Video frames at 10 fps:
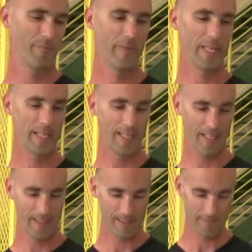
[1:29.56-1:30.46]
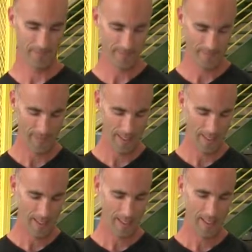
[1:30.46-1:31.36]
because
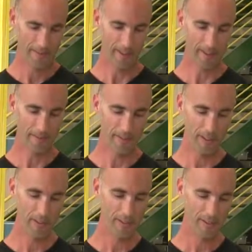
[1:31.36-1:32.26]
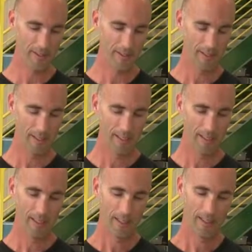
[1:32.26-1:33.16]
of the diffuse,
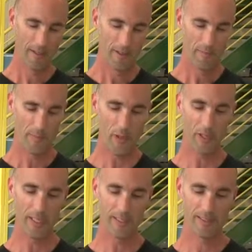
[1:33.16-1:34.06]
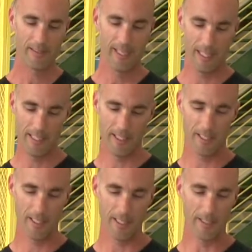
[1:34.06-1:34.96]
porous
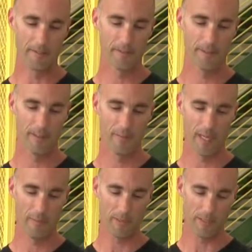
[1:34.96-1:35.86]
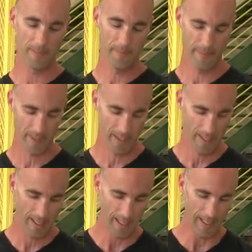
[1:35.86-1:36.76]
nature of maple
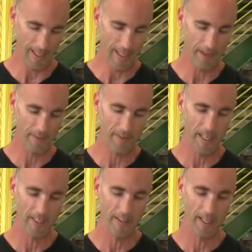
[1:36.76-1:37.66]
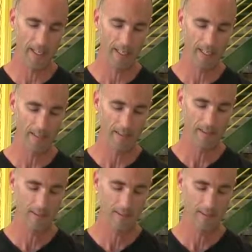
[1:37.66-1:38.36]
and how fine-grained it is.